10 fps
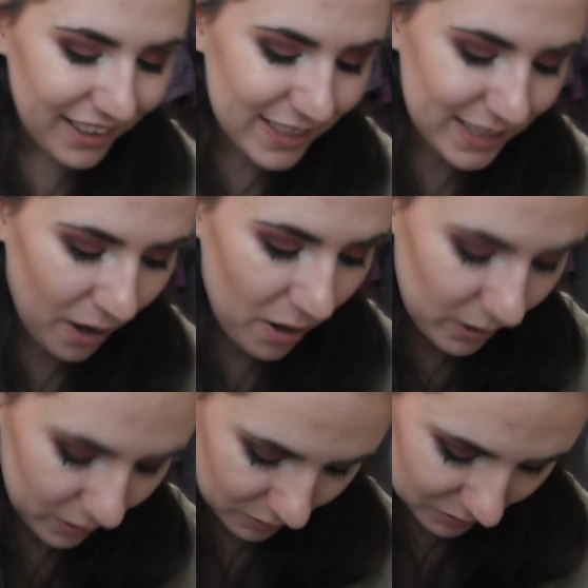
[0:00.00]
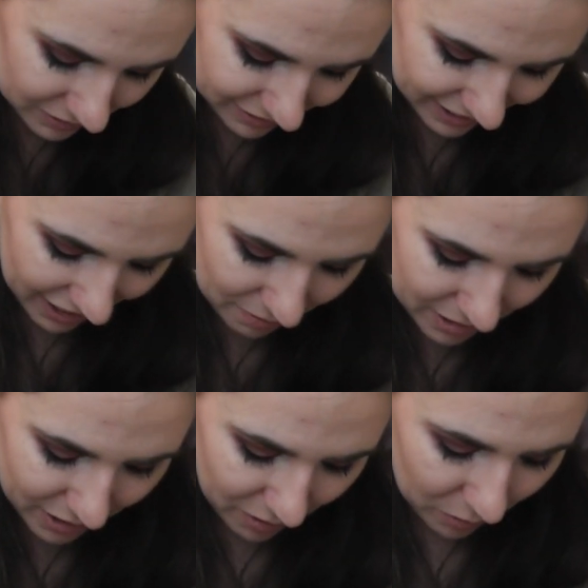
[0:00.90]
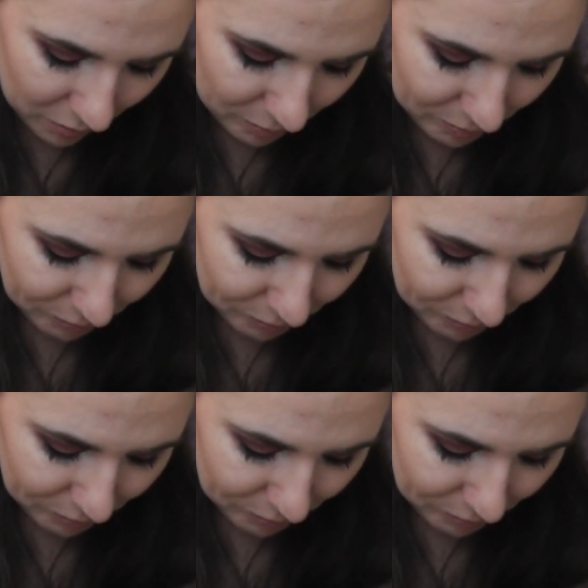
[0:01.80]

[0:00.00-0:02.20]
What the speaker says: So, here we go.